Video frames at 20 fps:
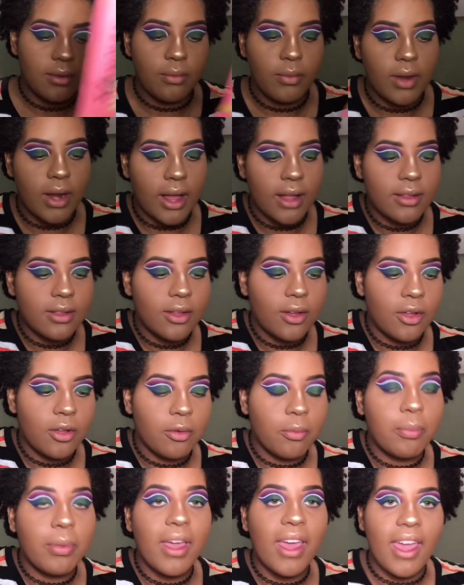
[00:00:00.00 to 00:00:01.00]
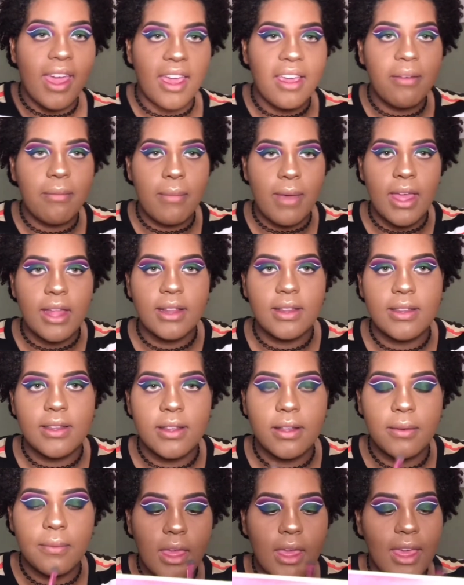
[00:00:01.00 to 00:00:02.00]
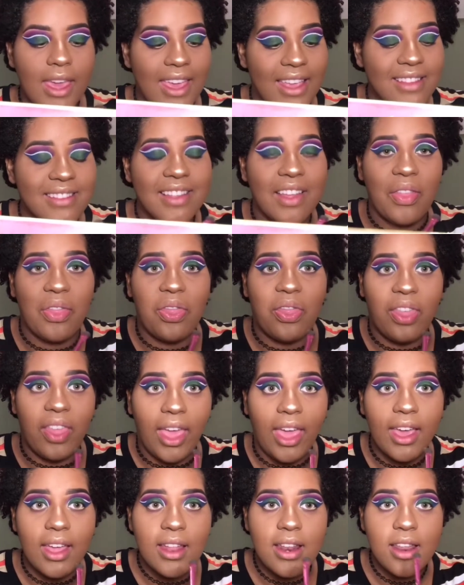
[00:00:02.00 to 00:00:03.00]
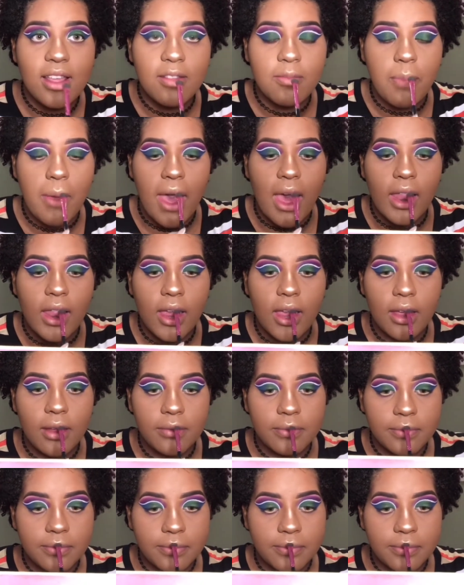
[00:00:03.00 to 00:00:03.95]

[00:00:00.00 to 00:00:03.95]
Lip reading: And when I tell you pigment is a thing in this palette,